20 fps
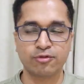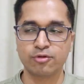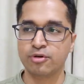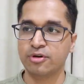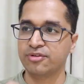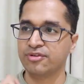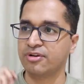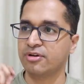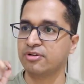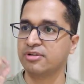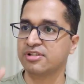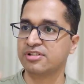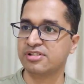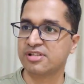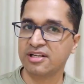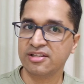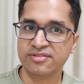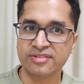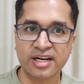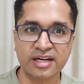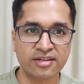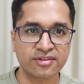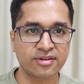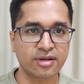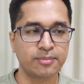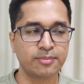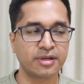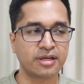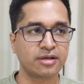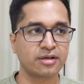focusing on the stress that is
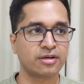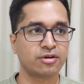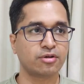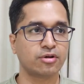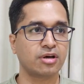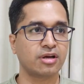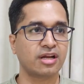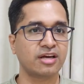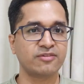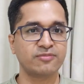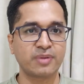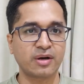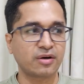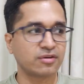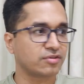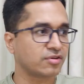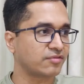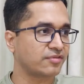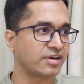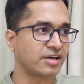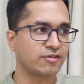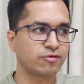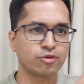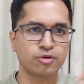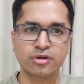coming into your life because of debt,